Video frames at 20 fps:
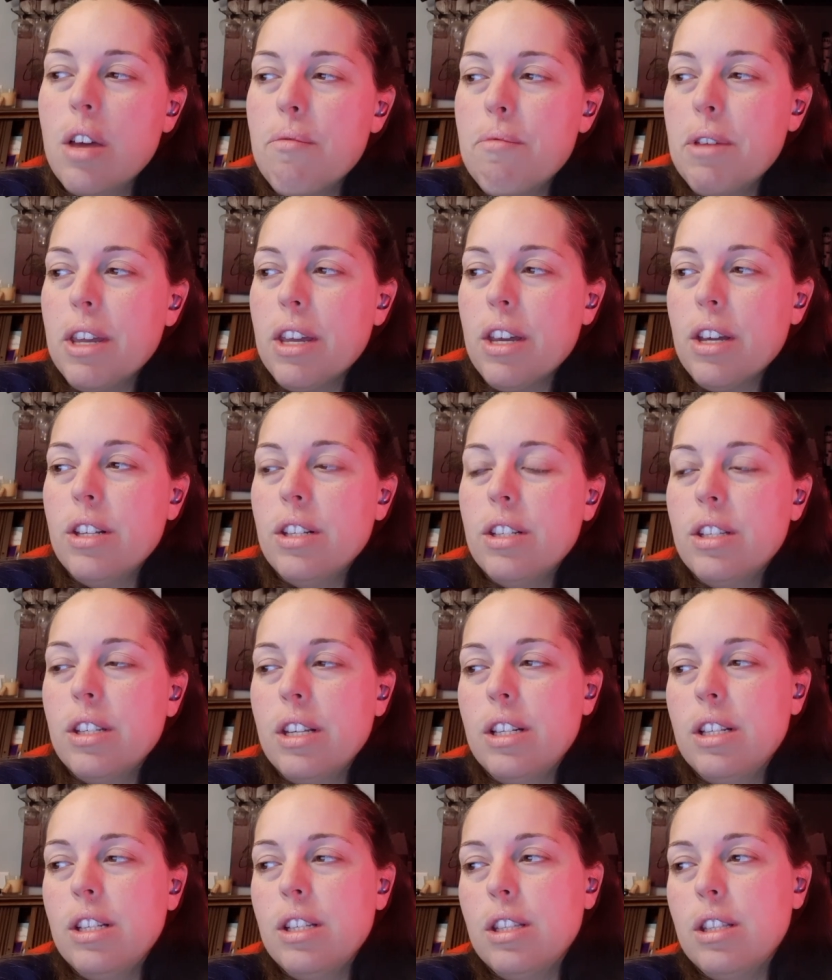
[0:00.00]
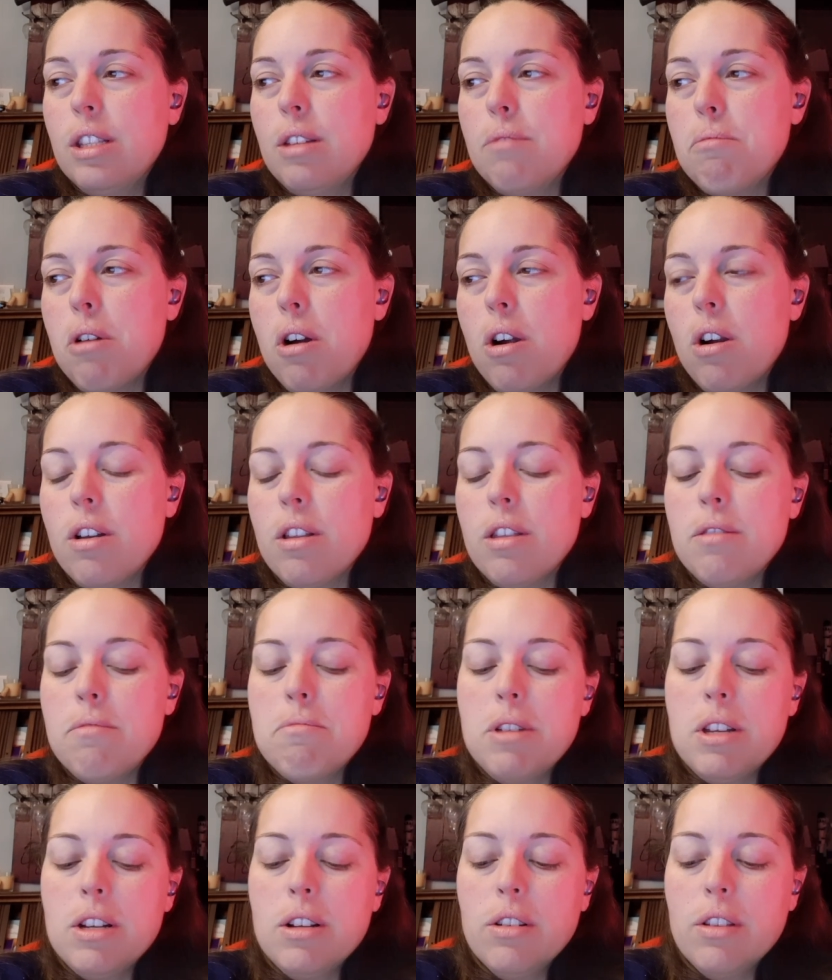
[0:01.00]
because it's the part in the
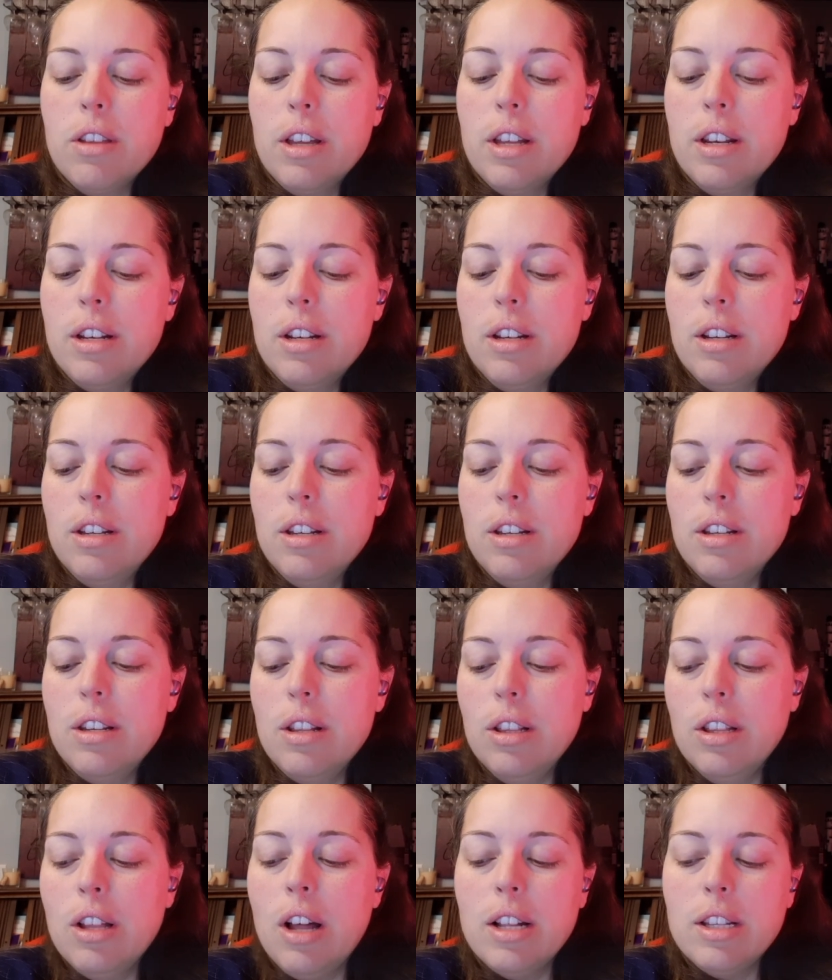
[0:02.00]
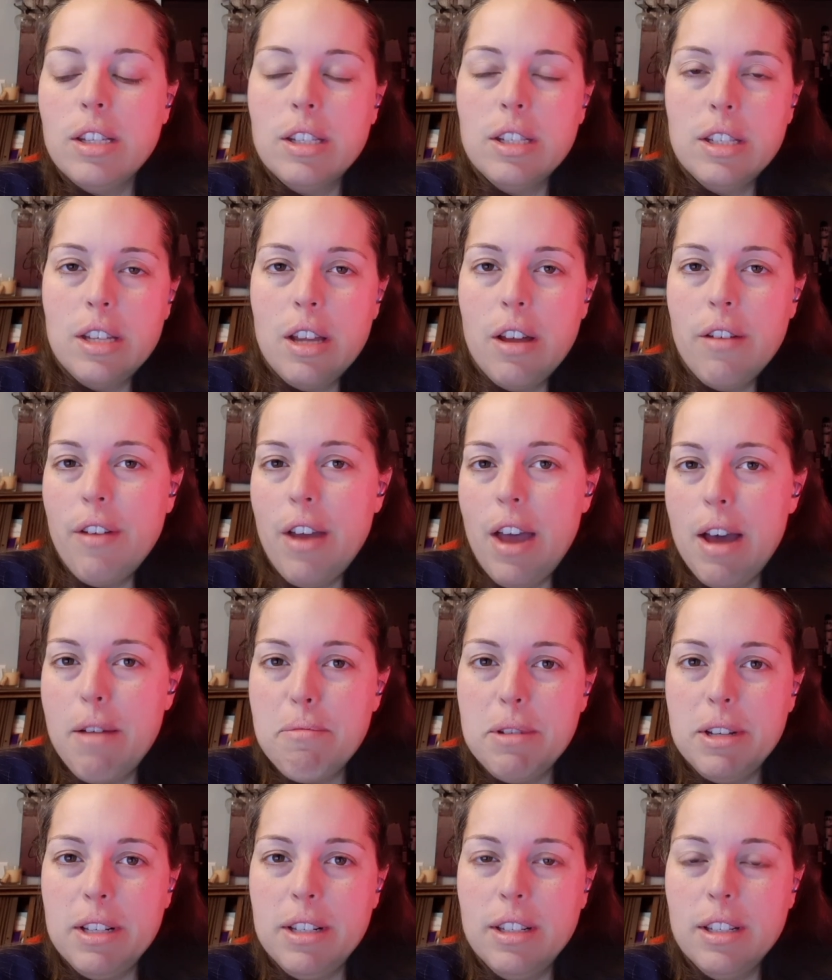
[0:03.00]
middle that lots of stuff
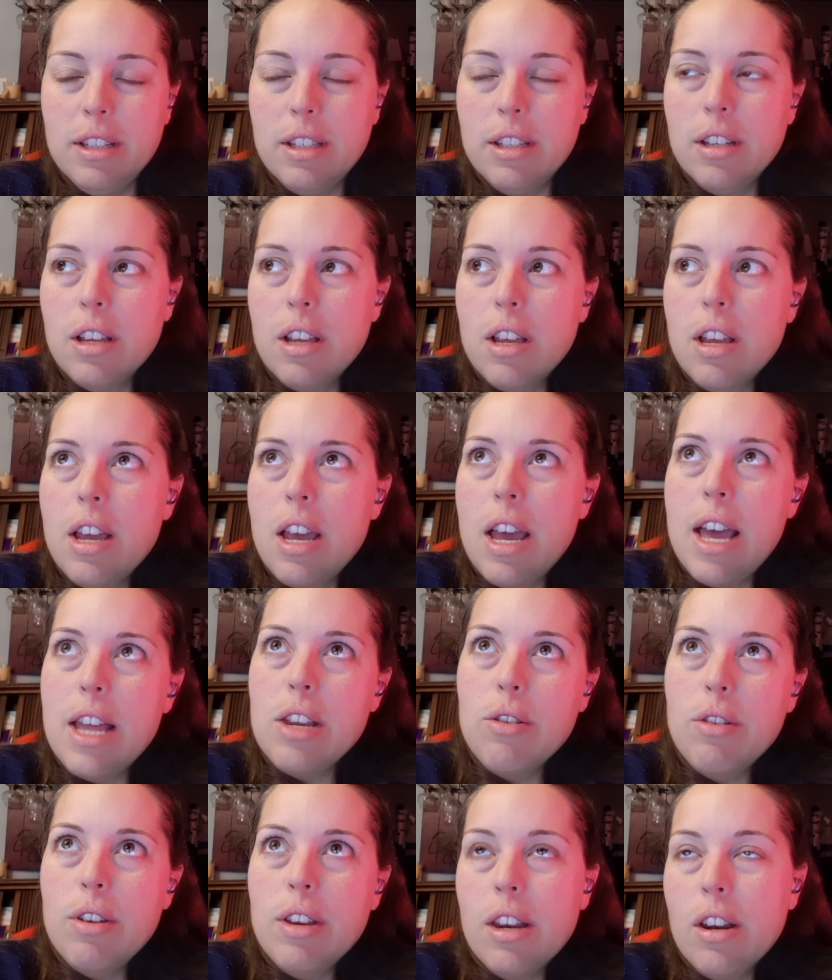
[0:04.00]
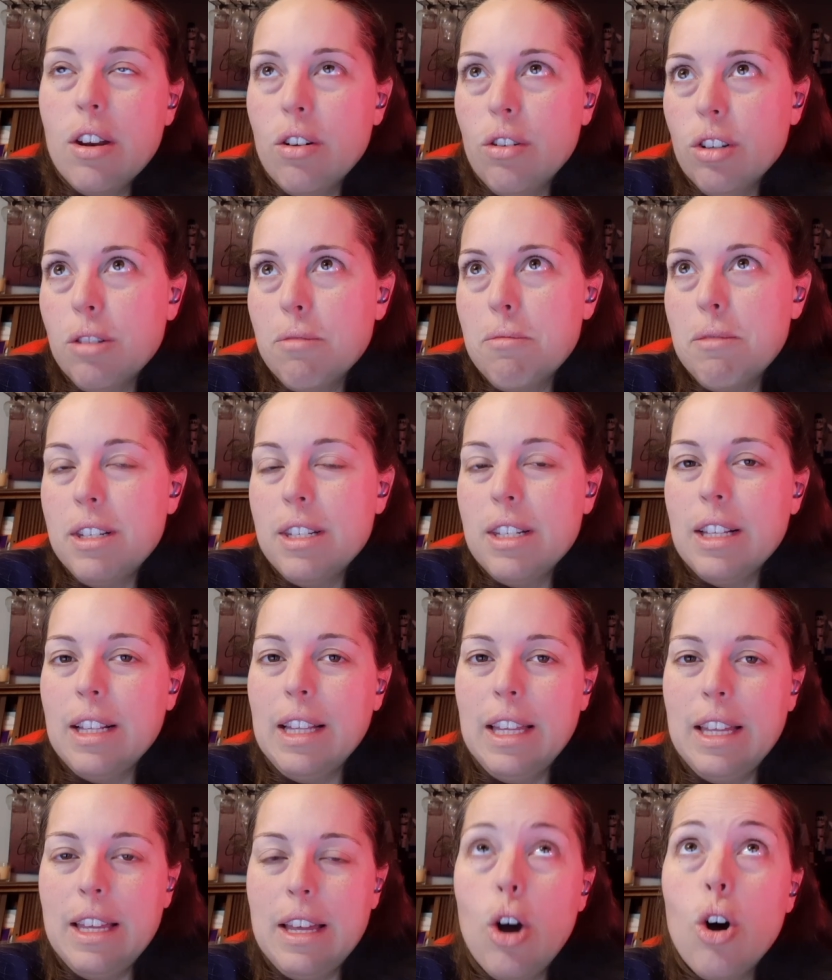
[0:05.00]
happens and you need it
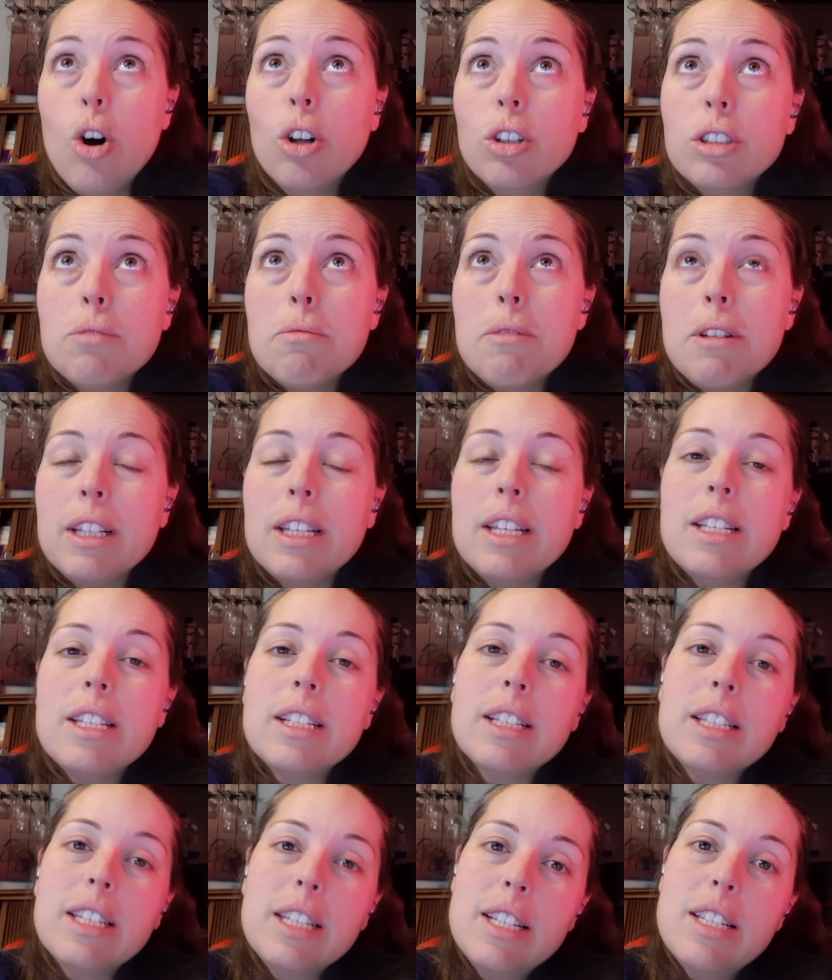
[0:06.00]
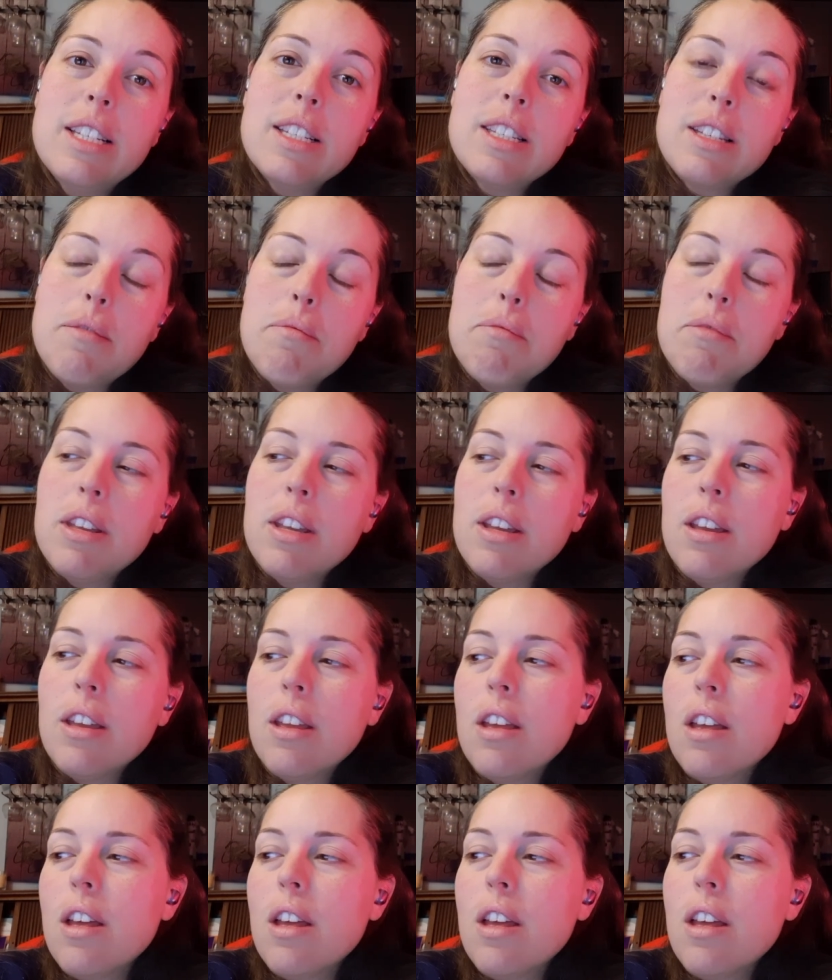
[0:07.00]
ultimately to lead to something,